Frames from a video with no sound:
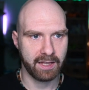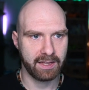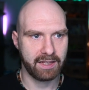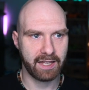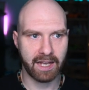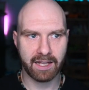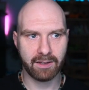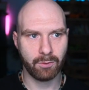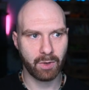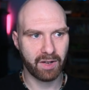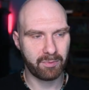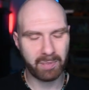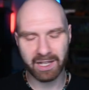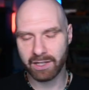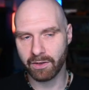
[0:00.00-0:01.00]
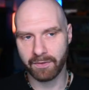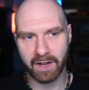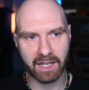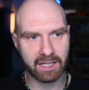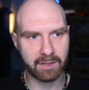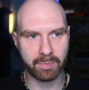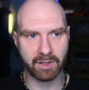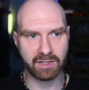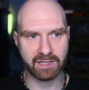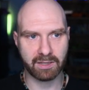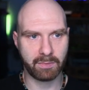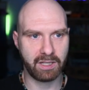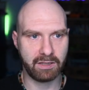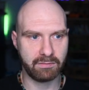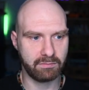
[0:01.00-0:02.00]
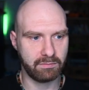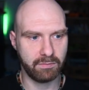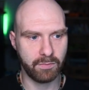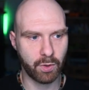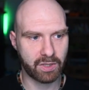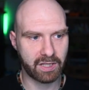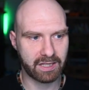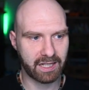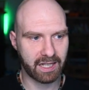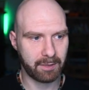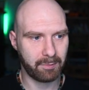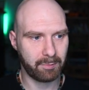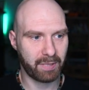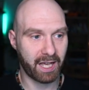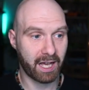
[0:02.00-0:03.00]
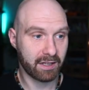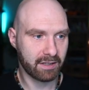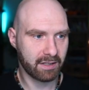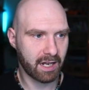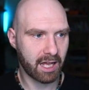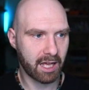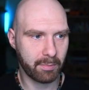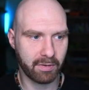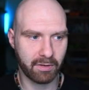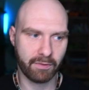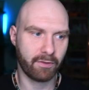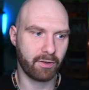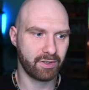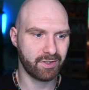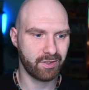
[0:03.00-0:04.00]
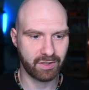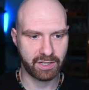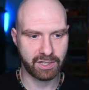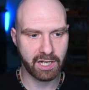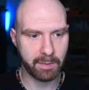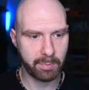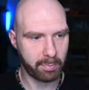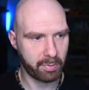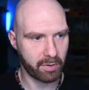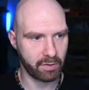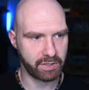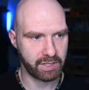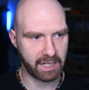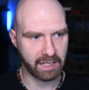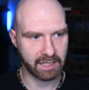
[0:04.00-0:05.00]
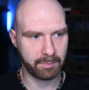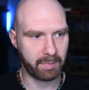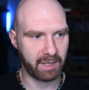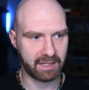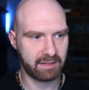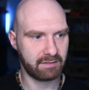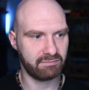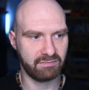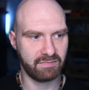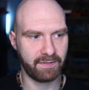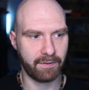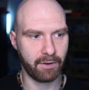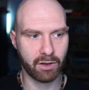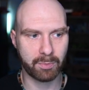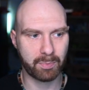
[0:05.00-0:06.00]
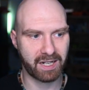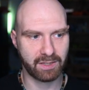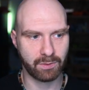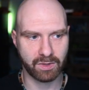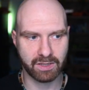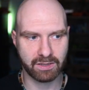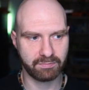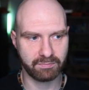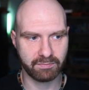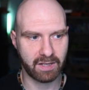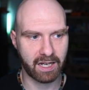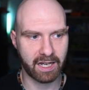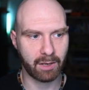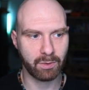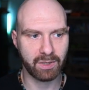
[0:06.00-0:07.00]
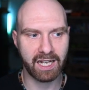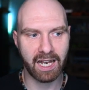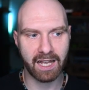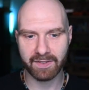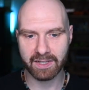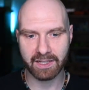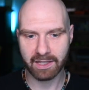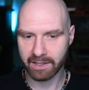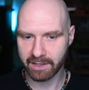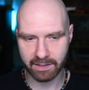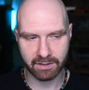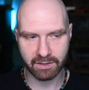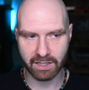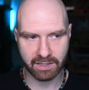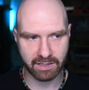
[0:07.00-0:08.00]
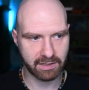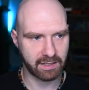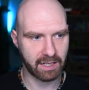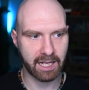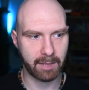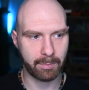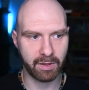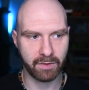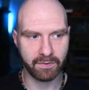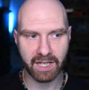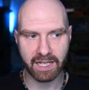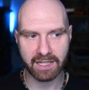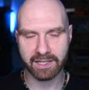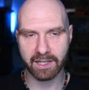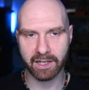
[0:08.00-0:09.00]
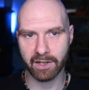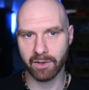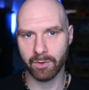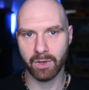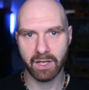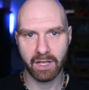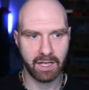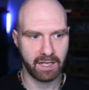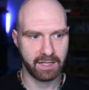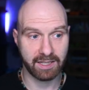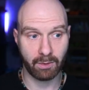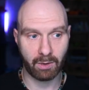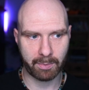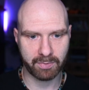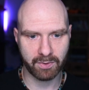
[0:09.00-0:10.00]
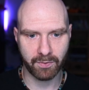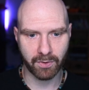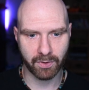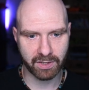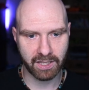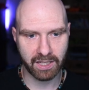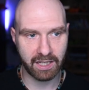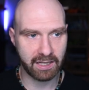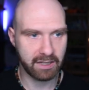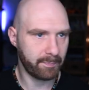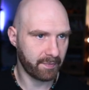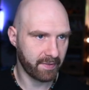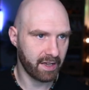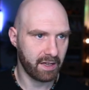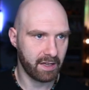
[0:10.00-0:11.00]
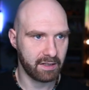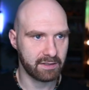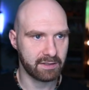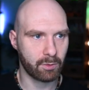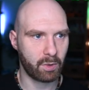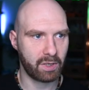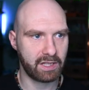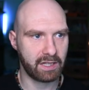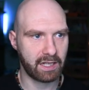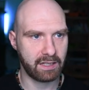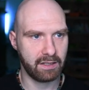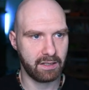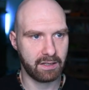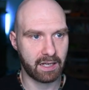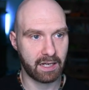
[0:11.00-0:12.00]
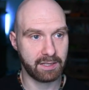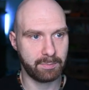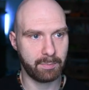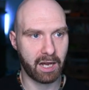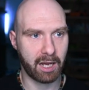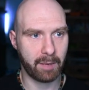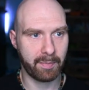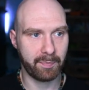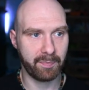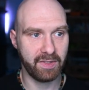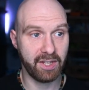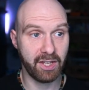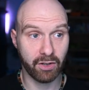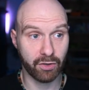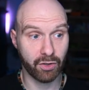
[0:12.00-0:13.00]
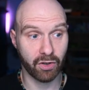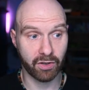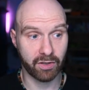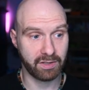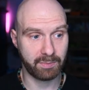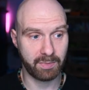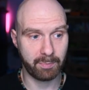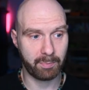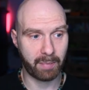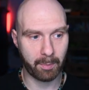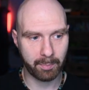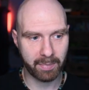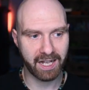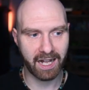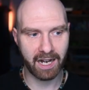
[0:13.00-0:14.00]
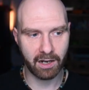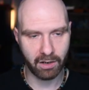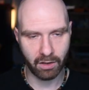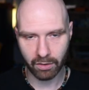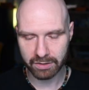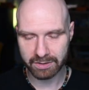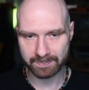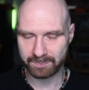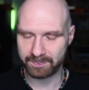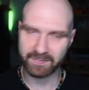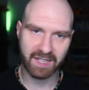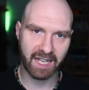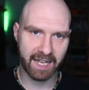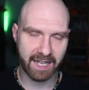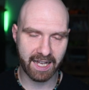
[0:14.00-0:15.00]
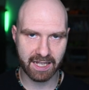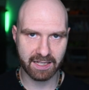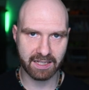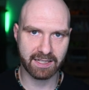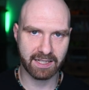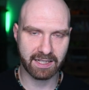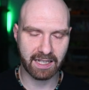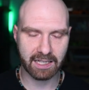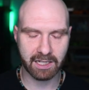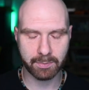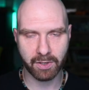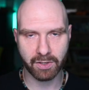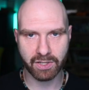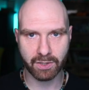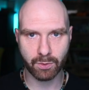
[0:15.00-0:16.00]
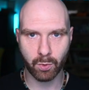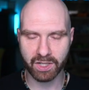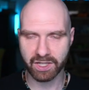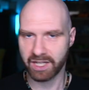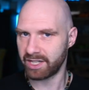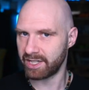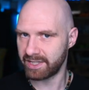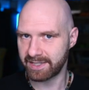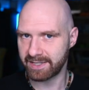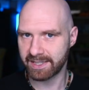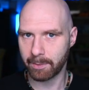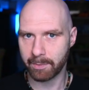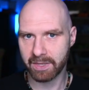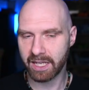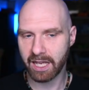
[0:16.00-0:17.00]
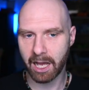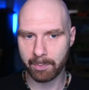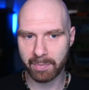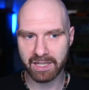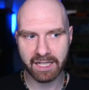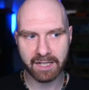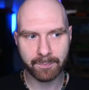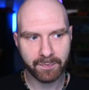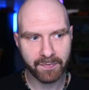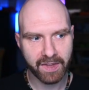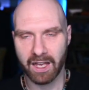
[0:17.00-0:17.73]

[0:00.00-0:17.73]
Then we have plenty of other projects. I mean, Mutante yacht Club, of course, not a cheap project, but the floor price was around 11 ETH just a couple of days ago. It's now up to 14. It's quite a ni nice bump. Neo Tokyo has been pumping a lot. Again, it's another project where there is something happening.